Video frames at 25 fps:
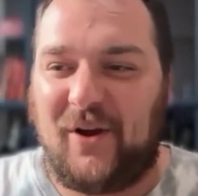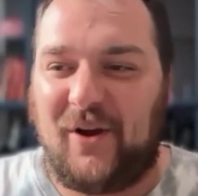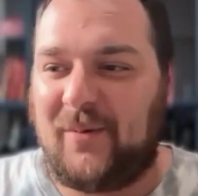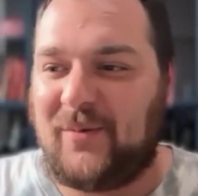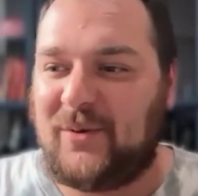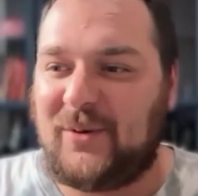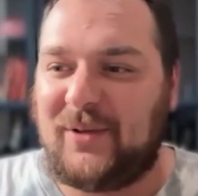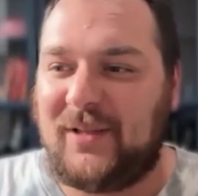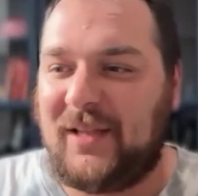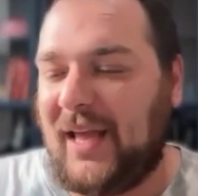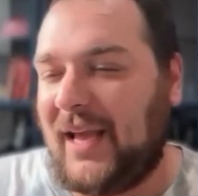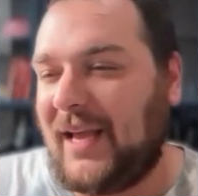I'm
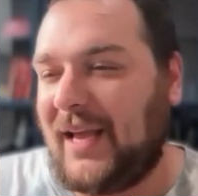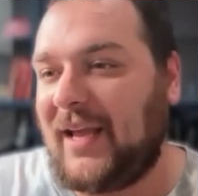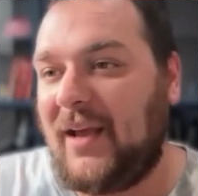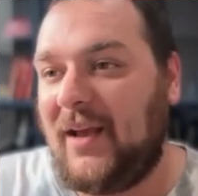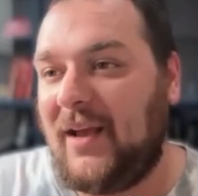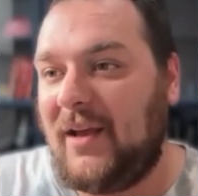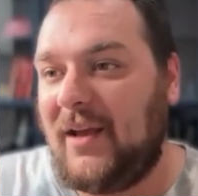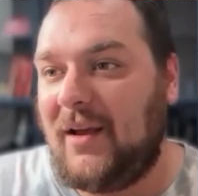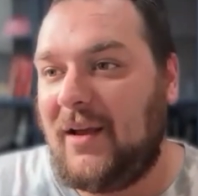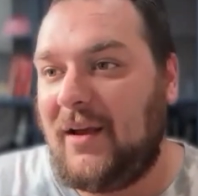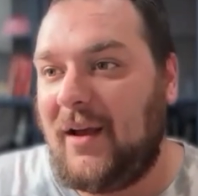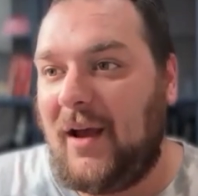doing like
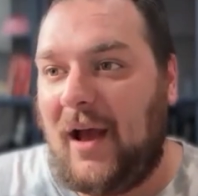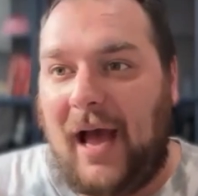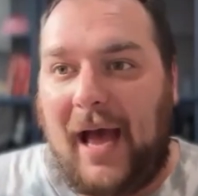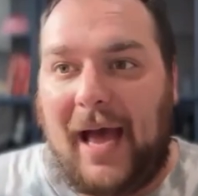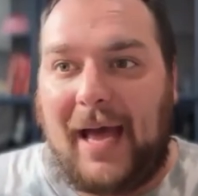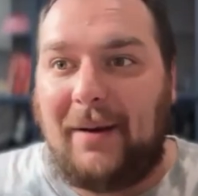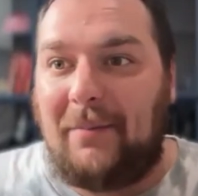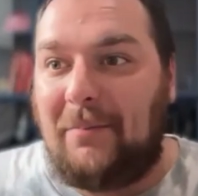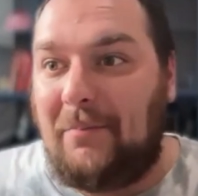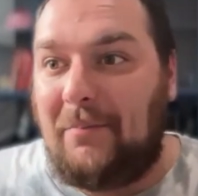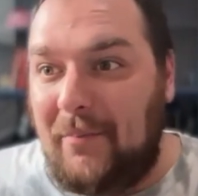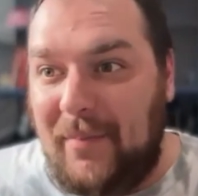
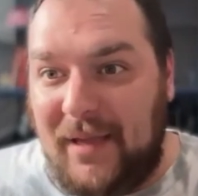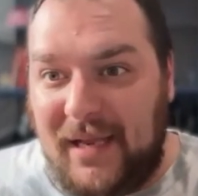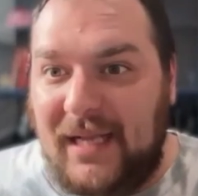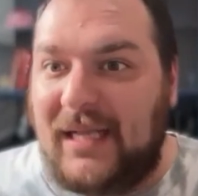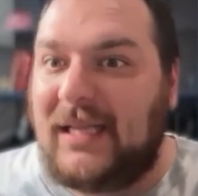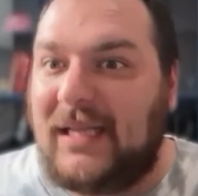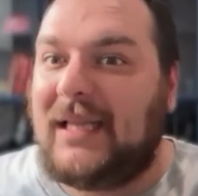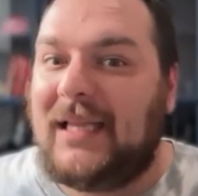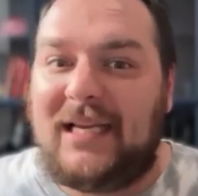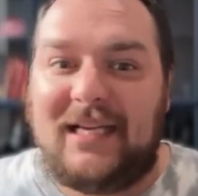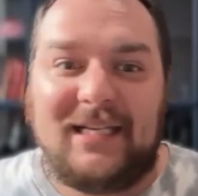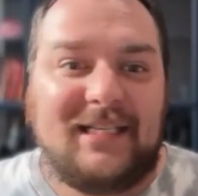
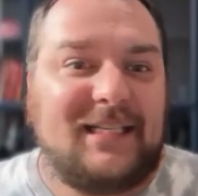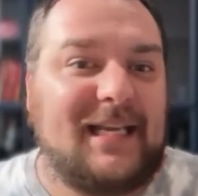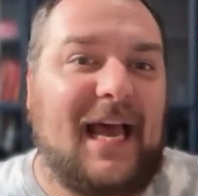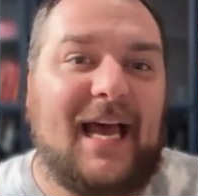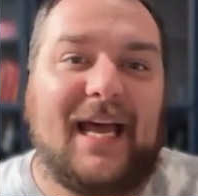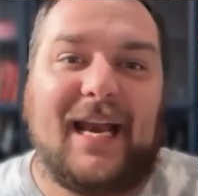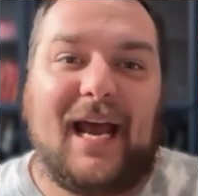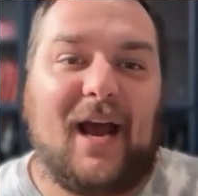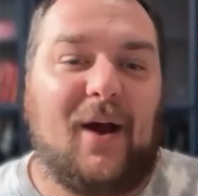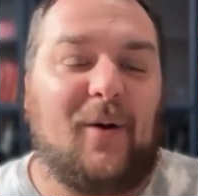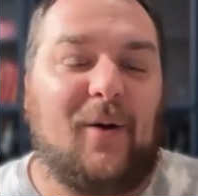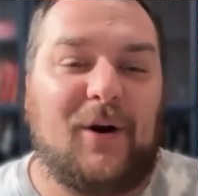admittedly
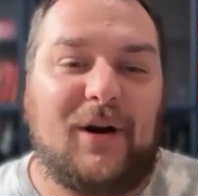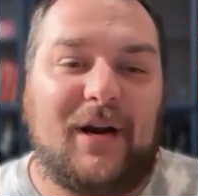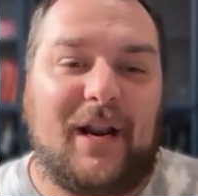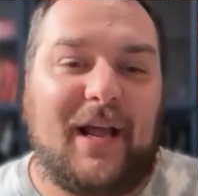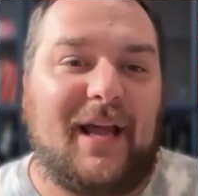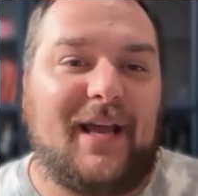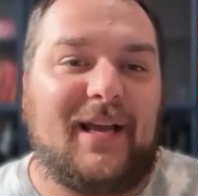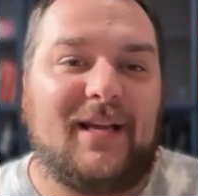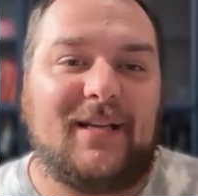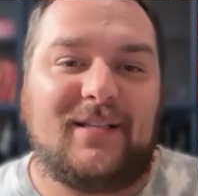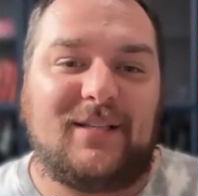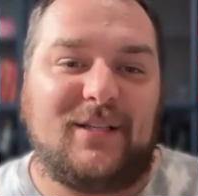10-hour
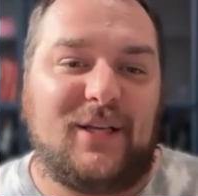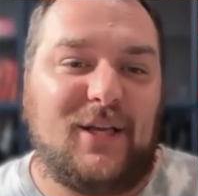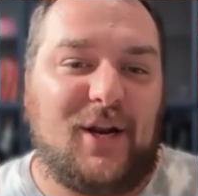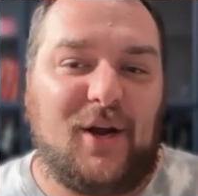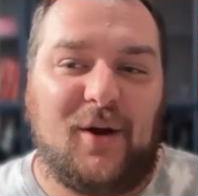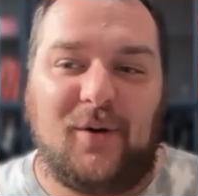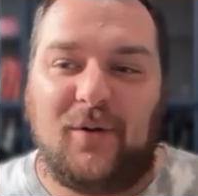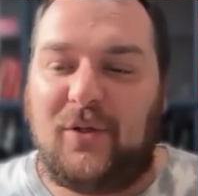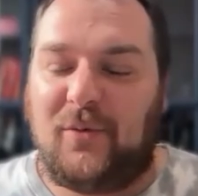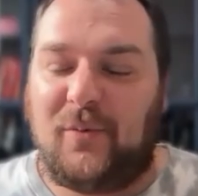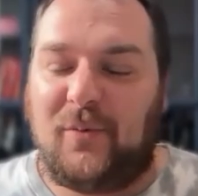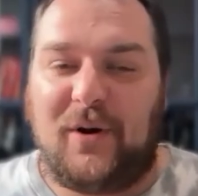days,
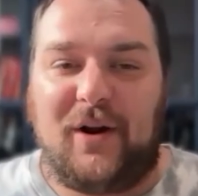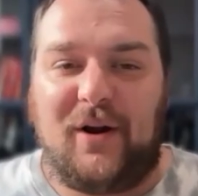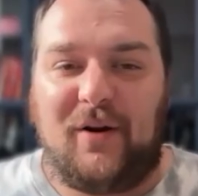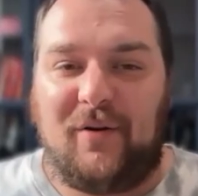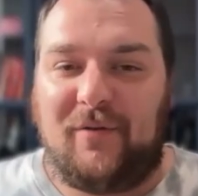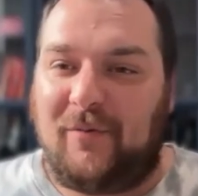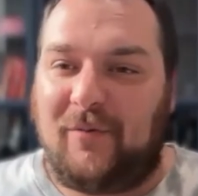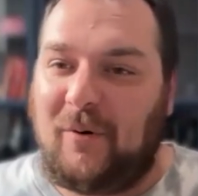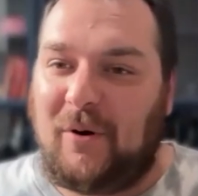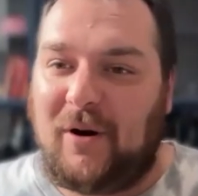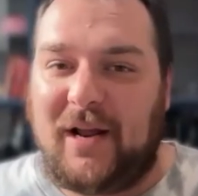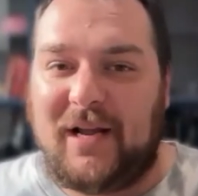3 or
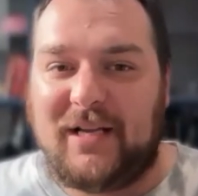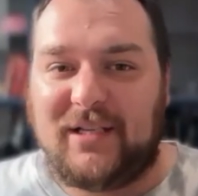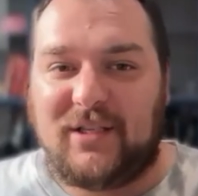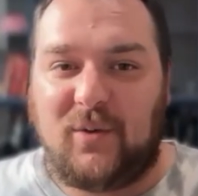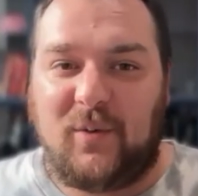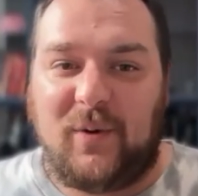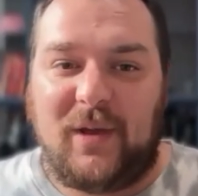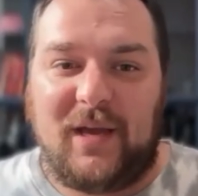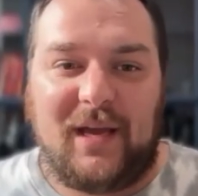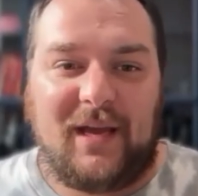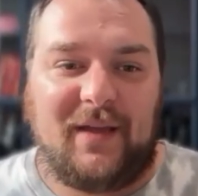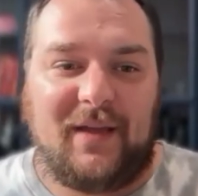4 days a
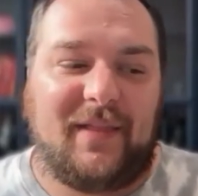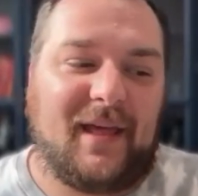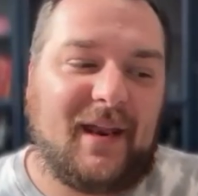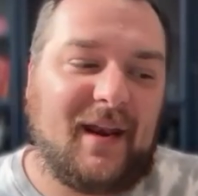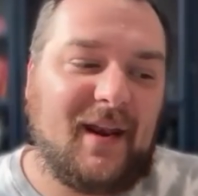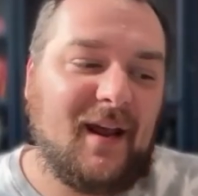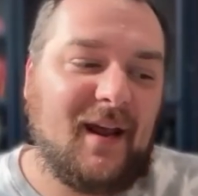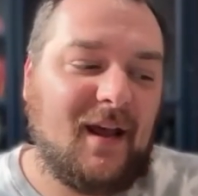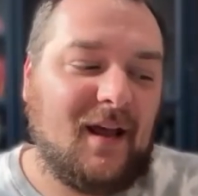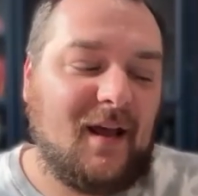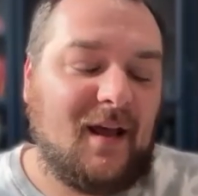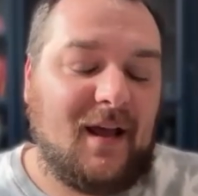week, and
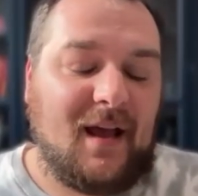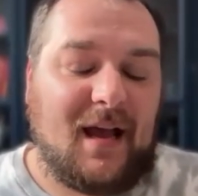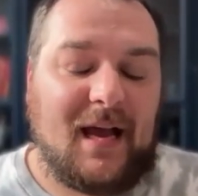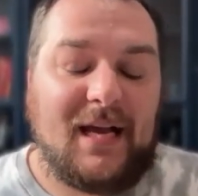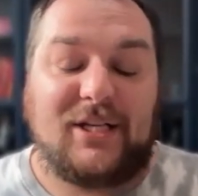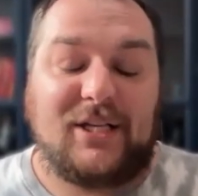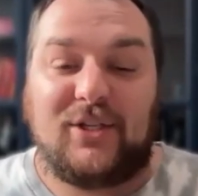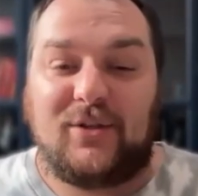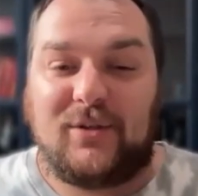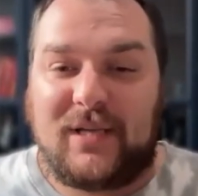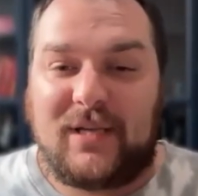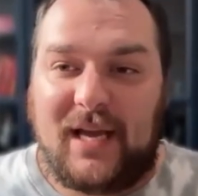then I
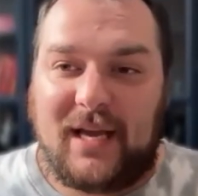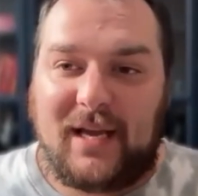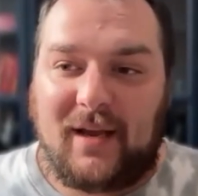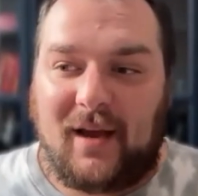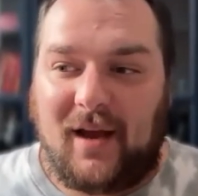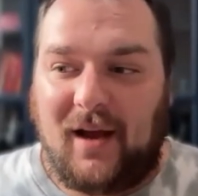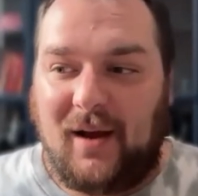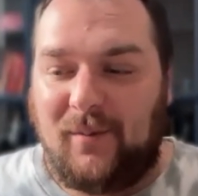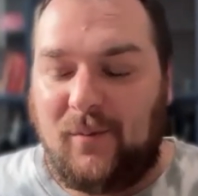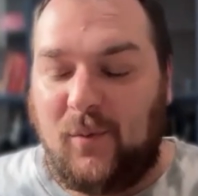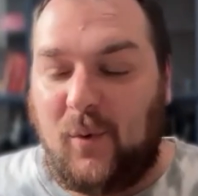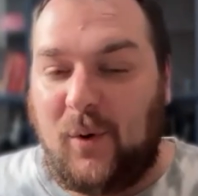do take
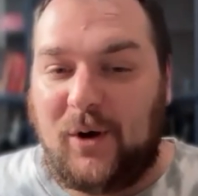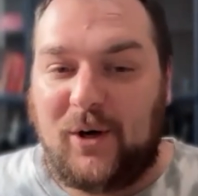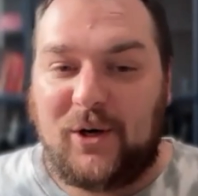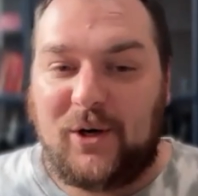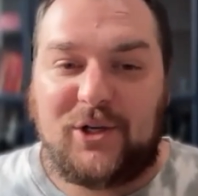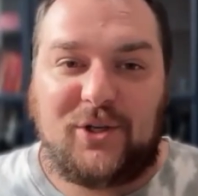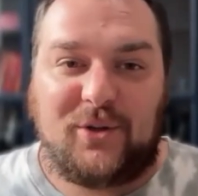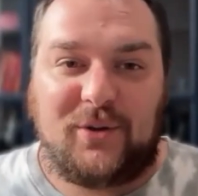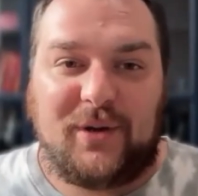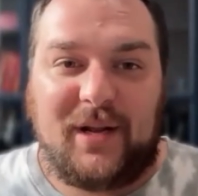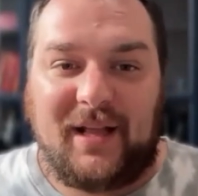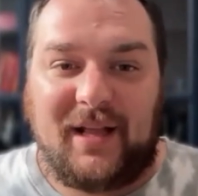1 or
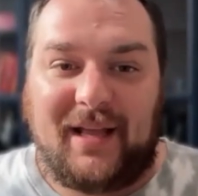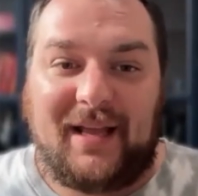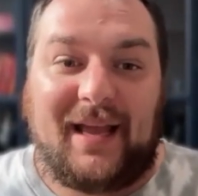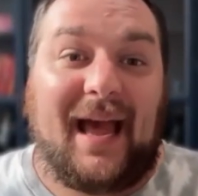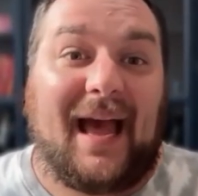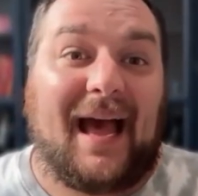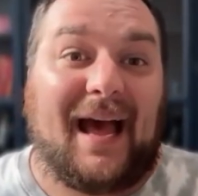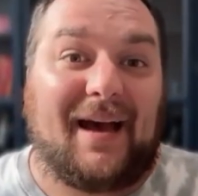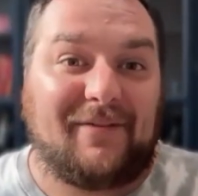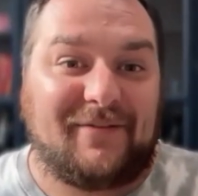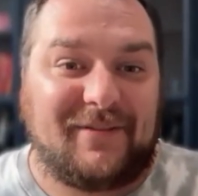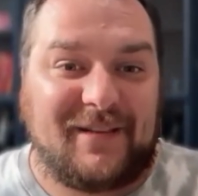2 day like
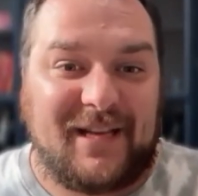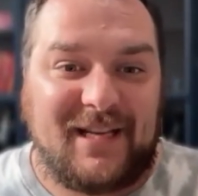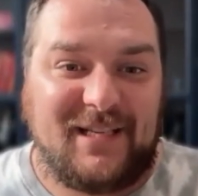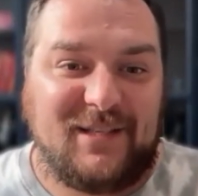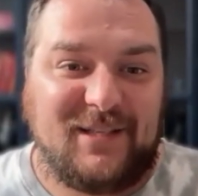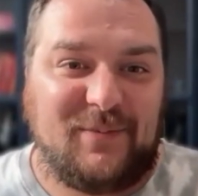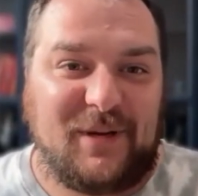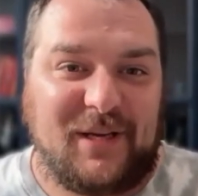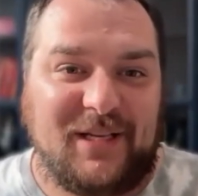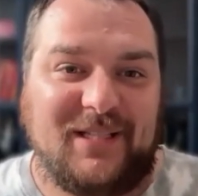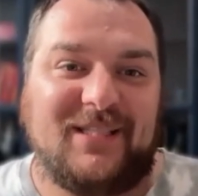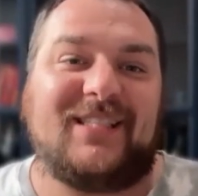half days
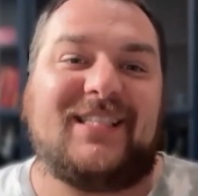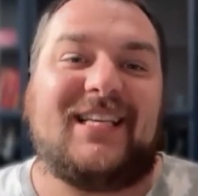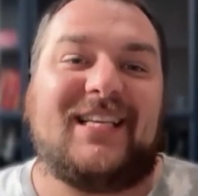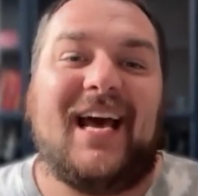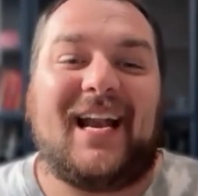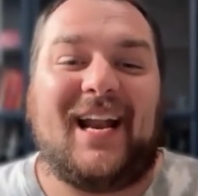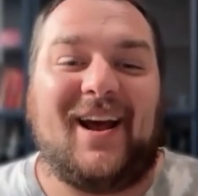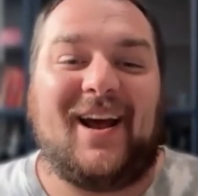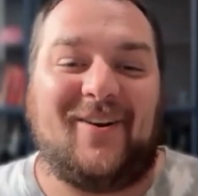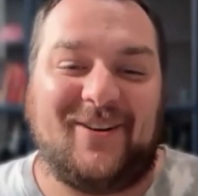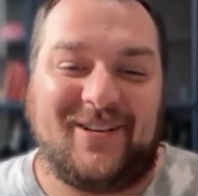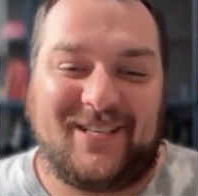because the
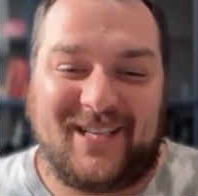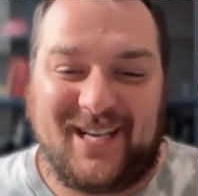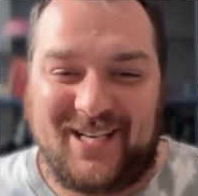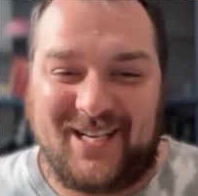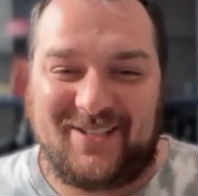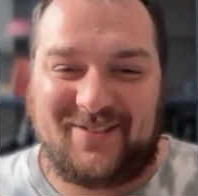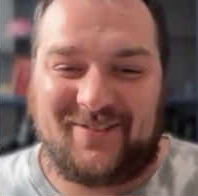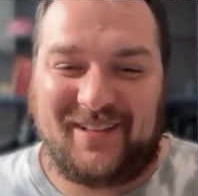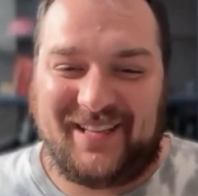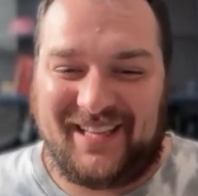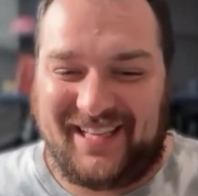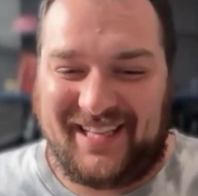10-hour day
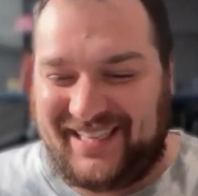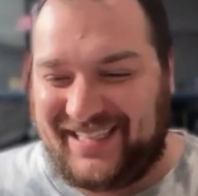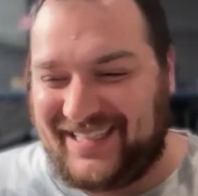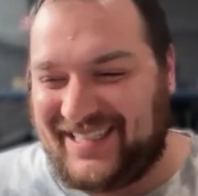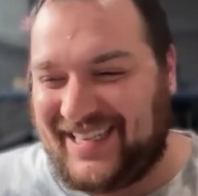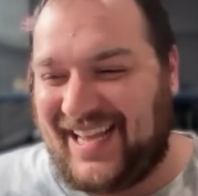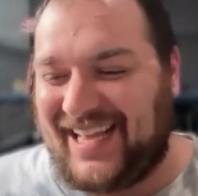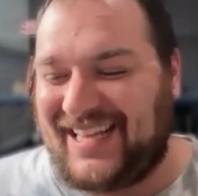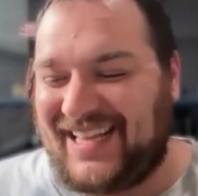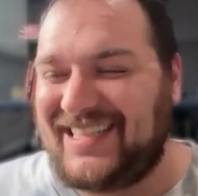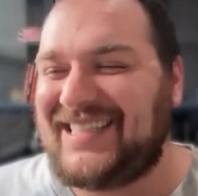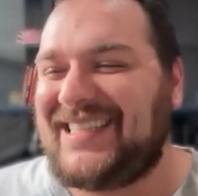is really
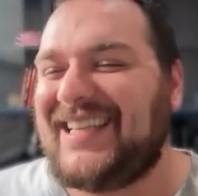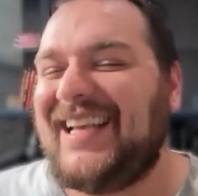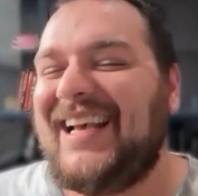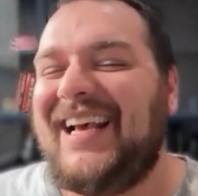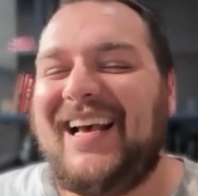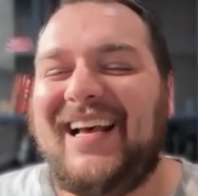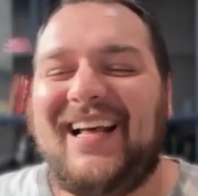intense.